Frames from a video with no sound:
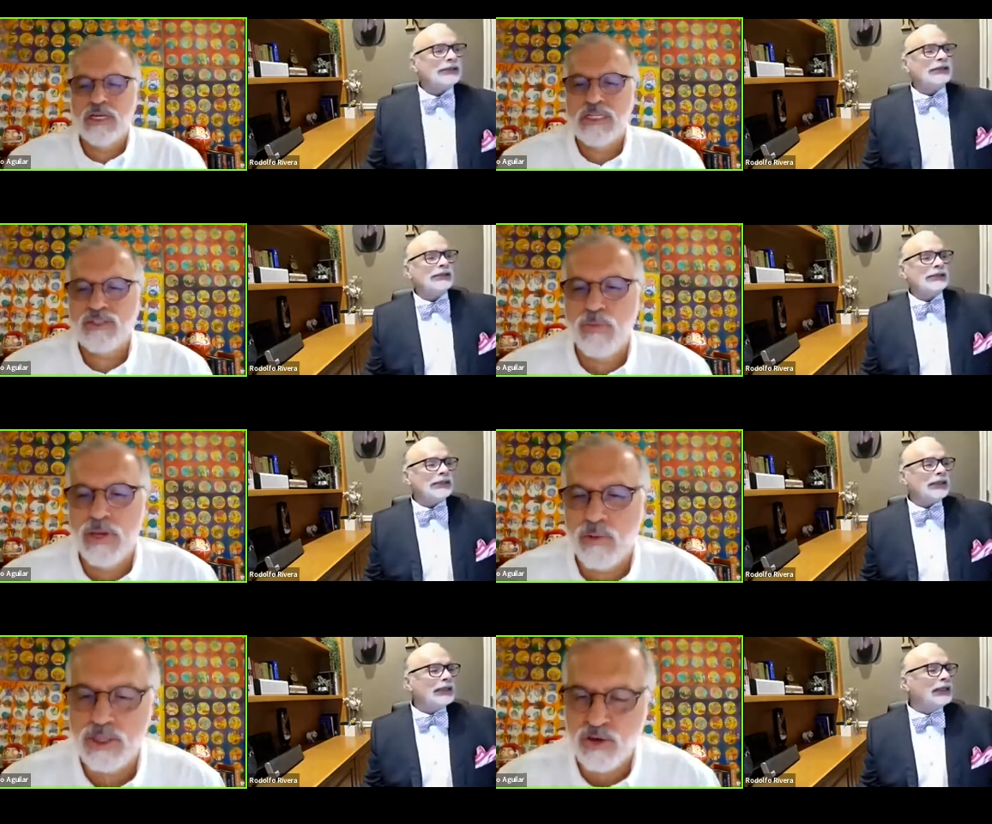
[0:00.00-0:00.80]
Speaker 1: and nice
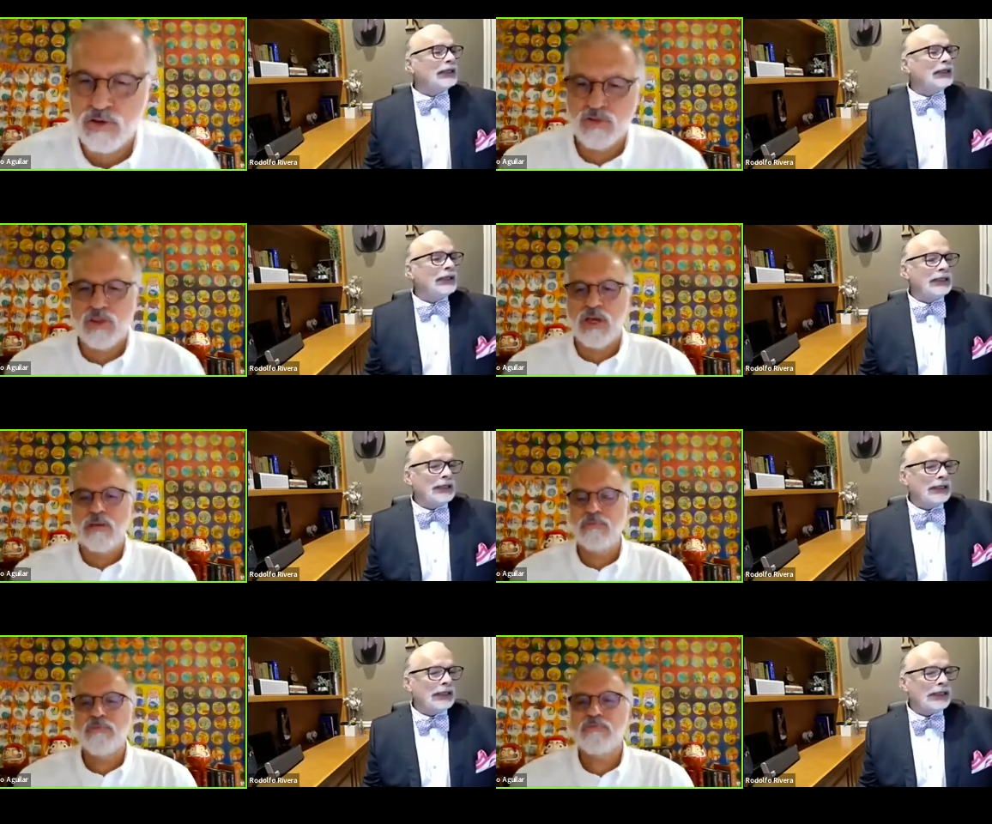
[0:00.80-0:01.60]
to be with you
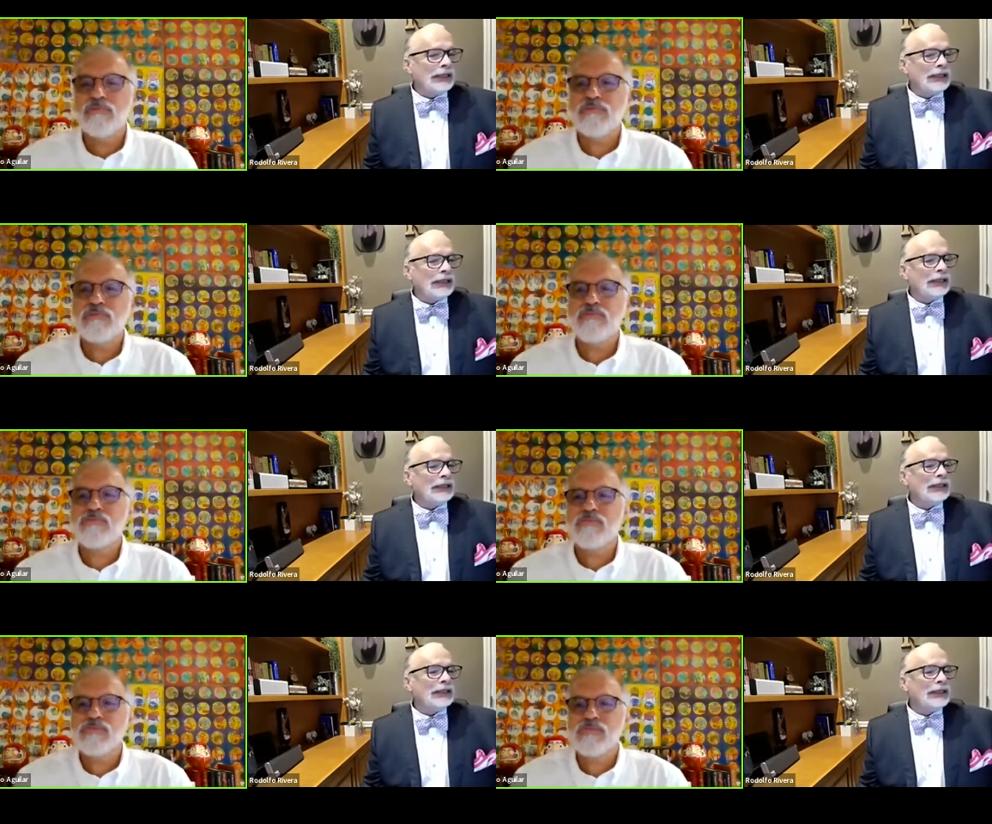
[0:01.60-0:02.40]
today.
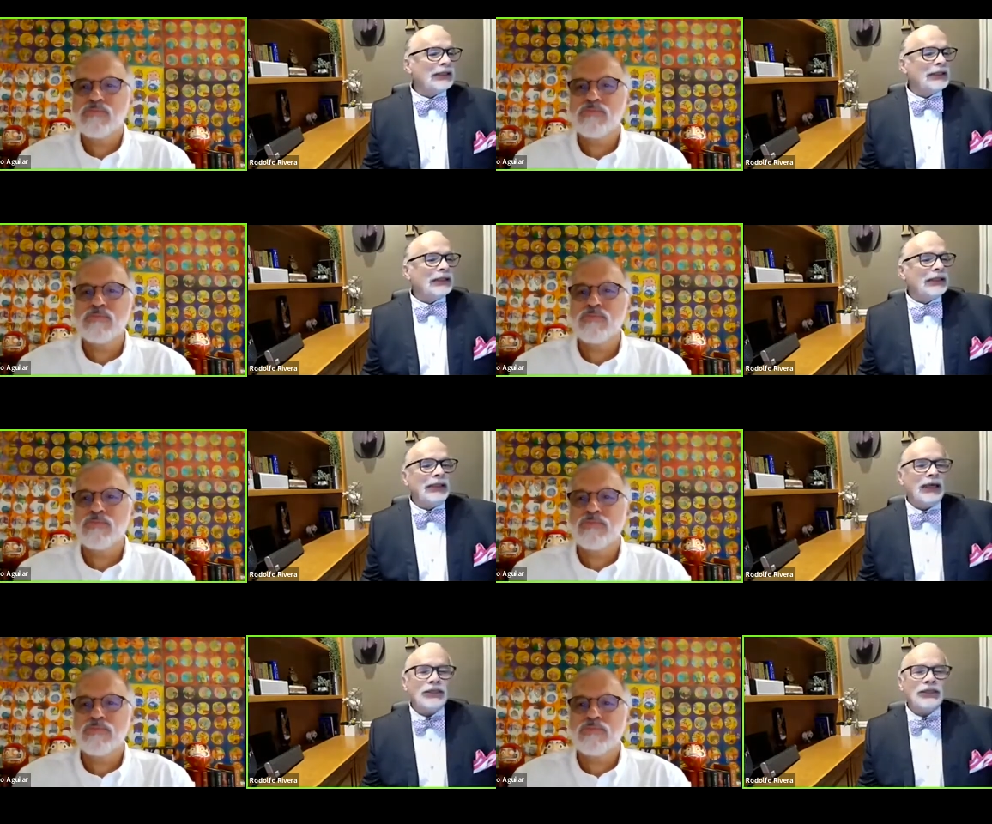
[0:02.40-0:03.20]

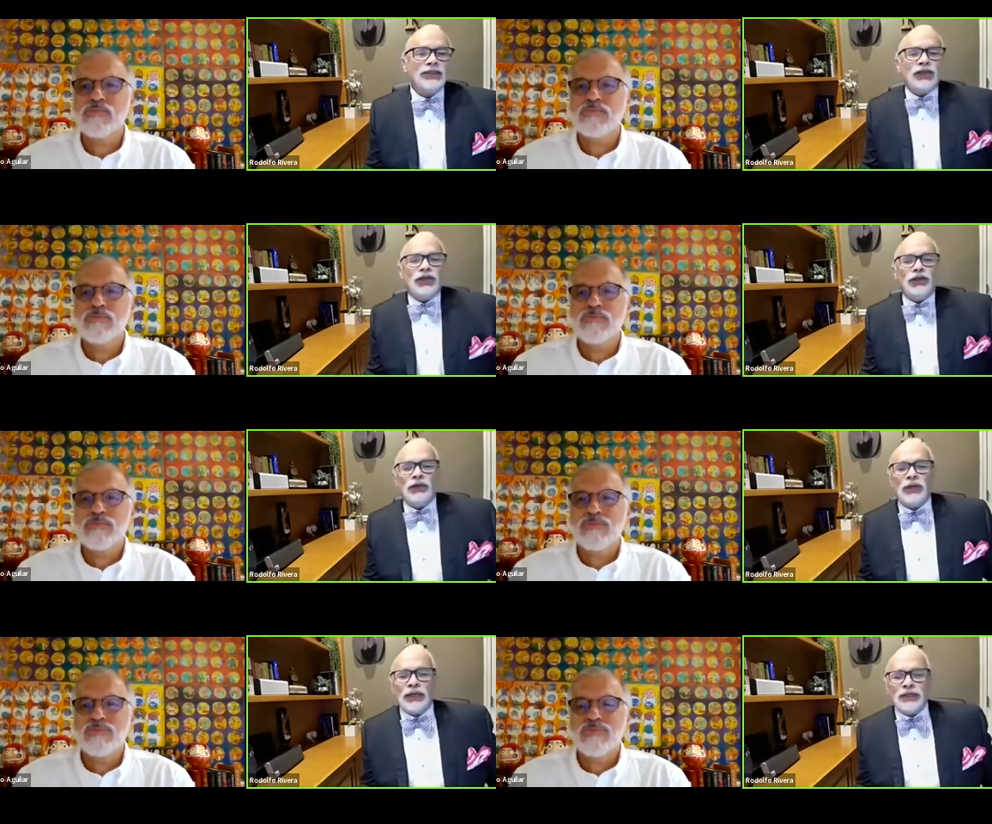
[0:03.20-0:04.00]
Speaker 2: Nice to see
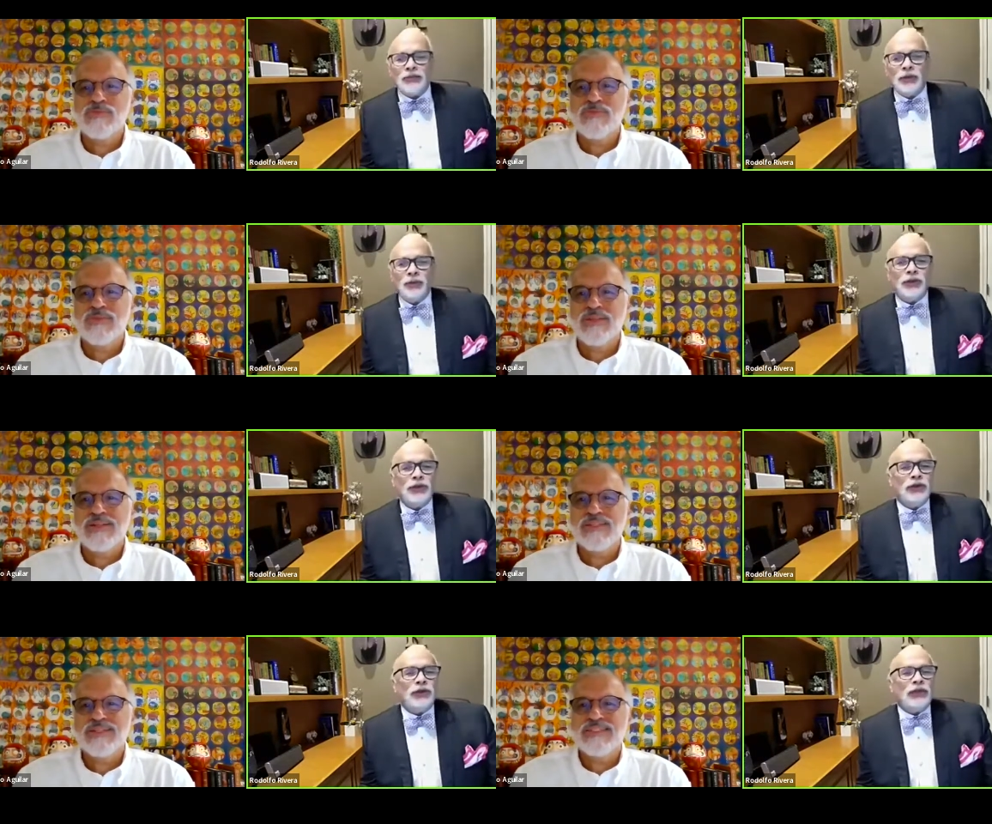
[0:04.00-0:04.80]
you and nice to be
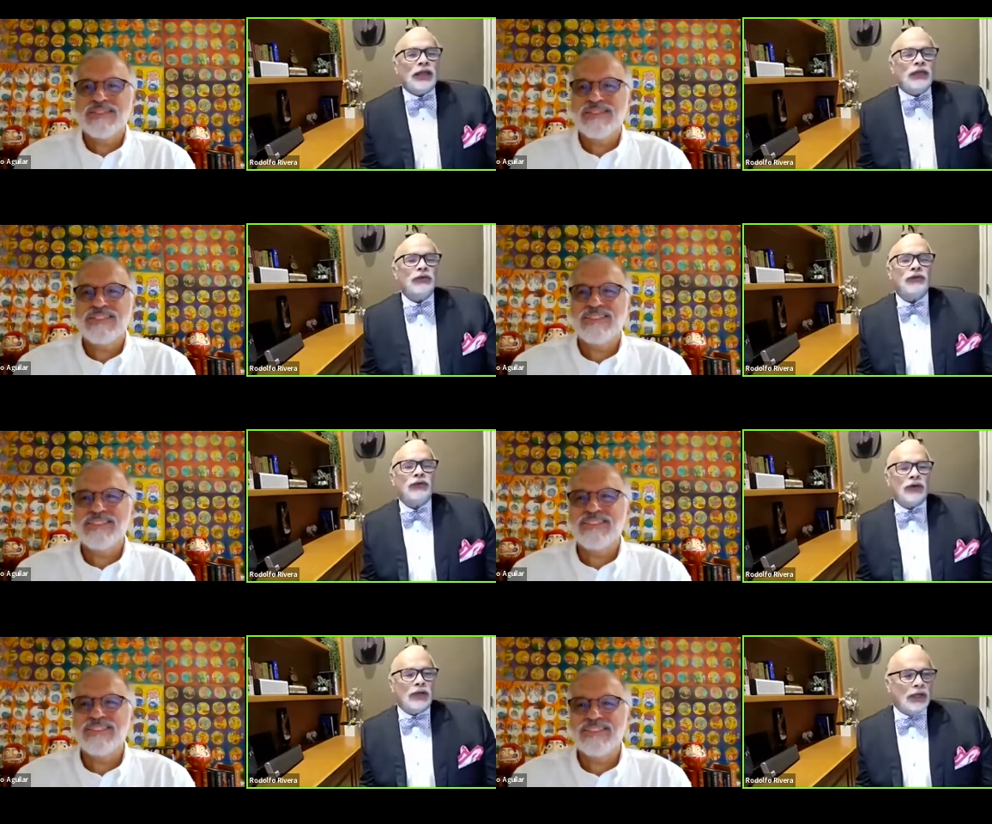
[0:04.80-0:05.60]
with you. Thank you
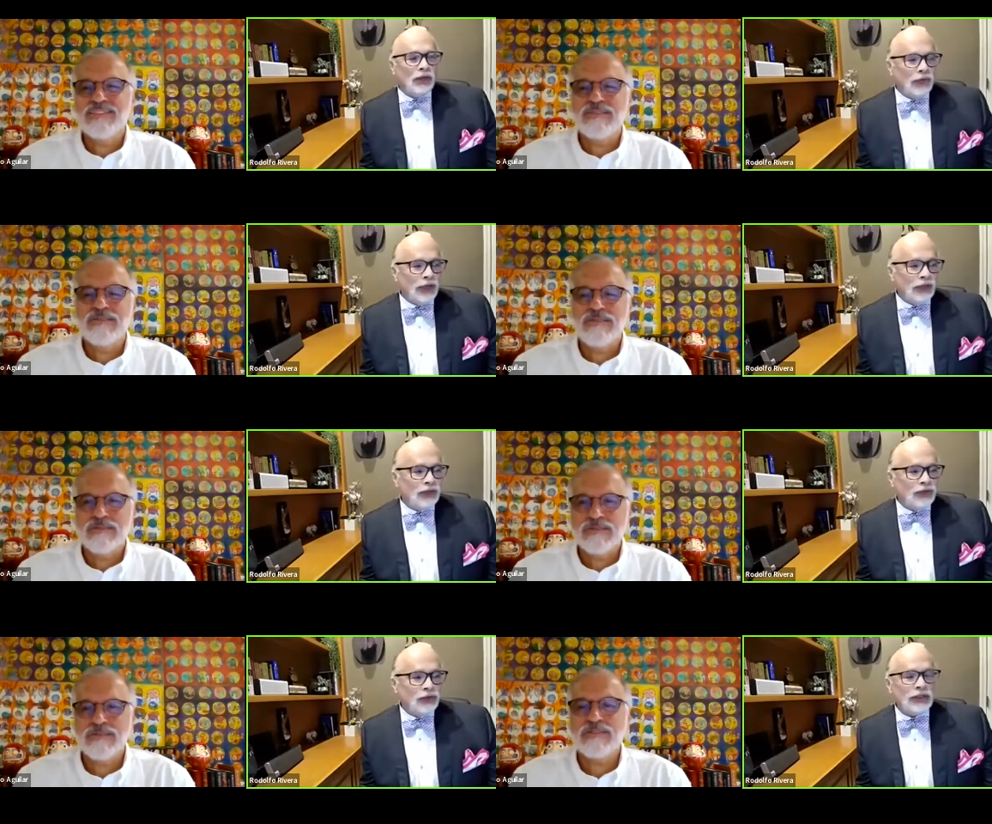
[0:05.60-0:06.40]
for uh, agreeing
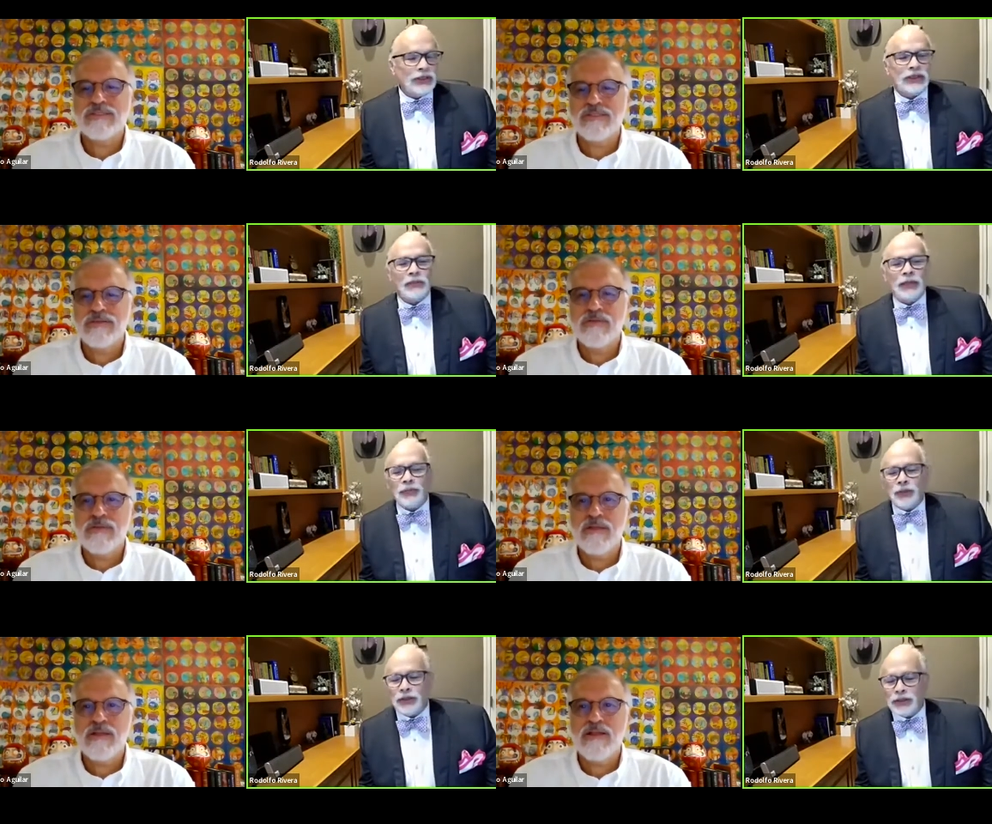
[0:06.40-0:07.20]
to do this. I'm
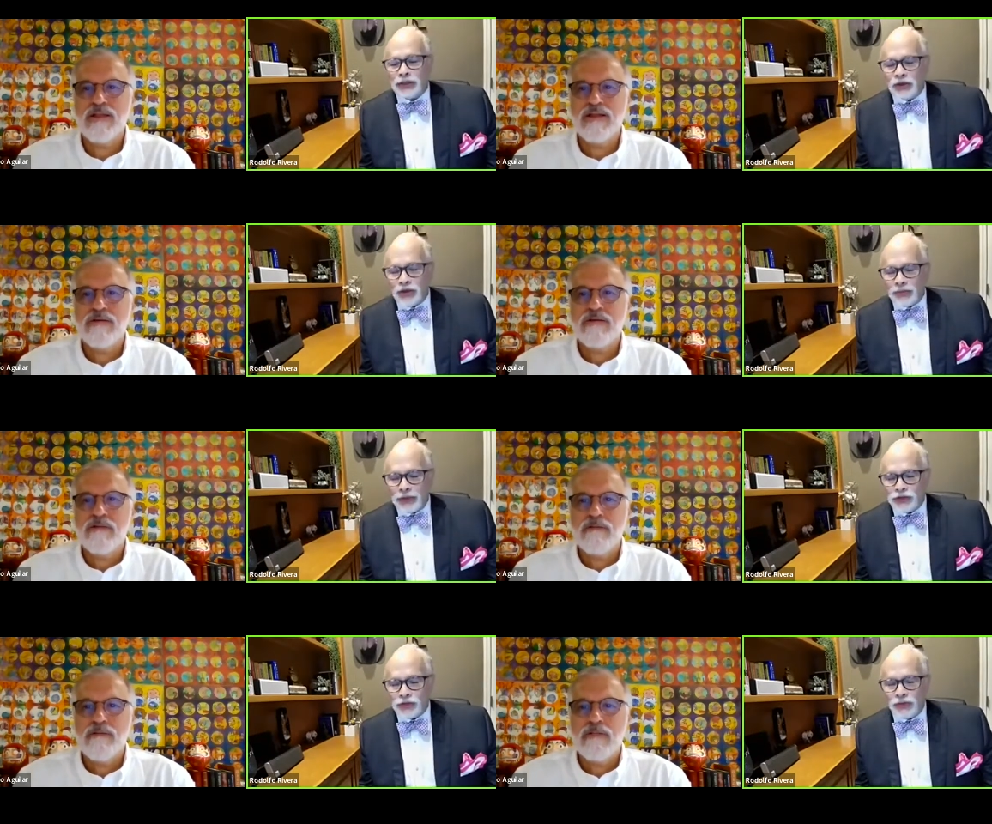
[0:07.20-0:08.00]
happy to talk
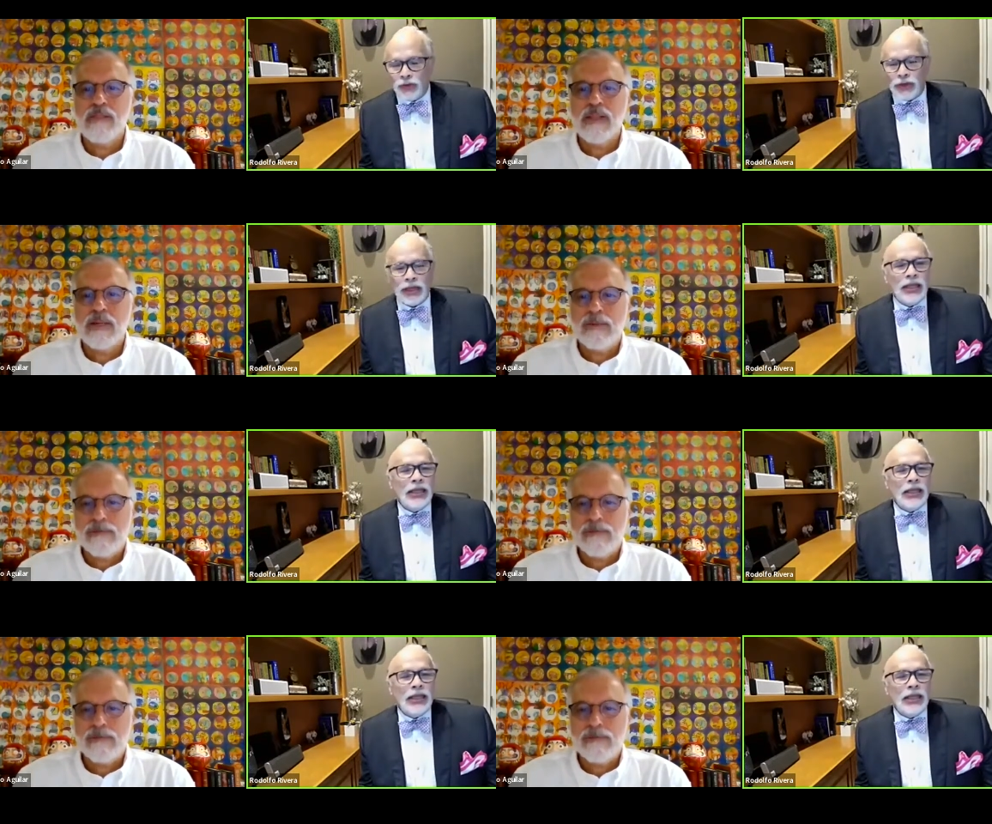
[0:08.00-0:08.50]
about your book.